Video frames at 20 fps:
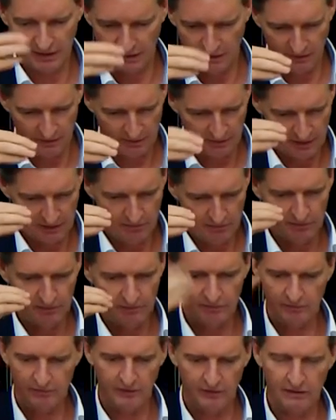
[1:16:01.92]
can
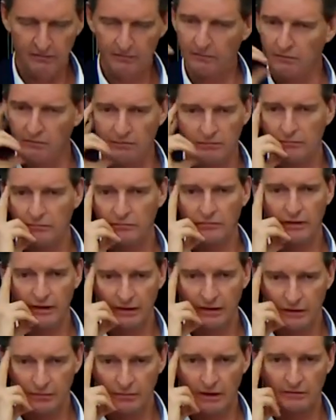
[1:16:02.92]
even
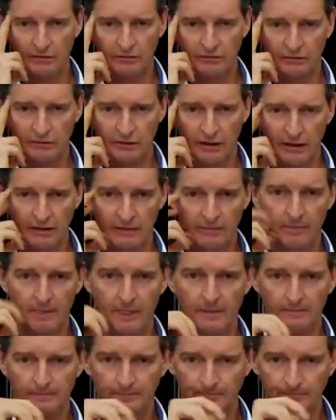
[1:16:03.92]
think about today.